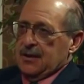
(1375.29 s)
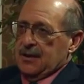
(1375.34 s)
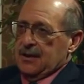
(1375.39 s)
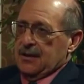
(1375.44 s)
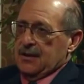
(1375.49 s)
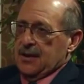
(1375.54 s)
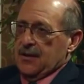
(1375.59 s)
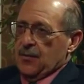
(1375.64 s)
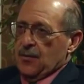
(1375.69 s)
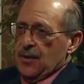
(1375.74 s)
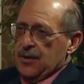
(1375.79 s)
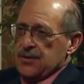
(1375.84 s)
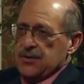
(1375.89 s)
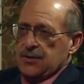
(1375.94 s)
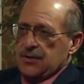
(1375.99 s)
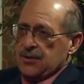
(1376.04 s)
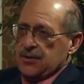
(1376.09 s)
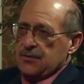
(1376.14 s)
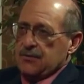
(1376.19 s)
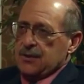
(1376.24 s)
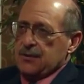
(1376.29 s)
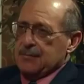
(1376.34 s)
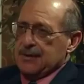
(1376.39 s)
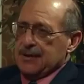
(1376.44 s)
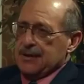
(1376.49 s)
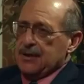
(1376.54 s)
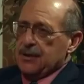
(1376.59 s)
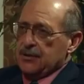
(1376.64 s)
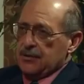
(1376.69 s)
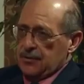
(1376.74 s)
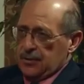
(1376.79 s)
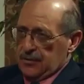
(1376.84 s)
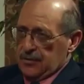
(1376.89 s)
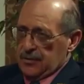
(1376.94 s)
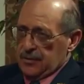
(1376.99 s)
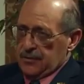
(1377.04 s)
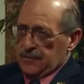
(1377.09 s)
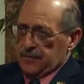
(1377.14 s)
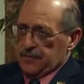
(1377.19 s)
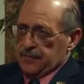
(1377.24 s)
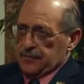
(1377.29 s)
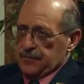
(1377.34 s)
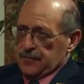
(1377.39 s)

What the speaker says: and otherwise they're extremely ignorant.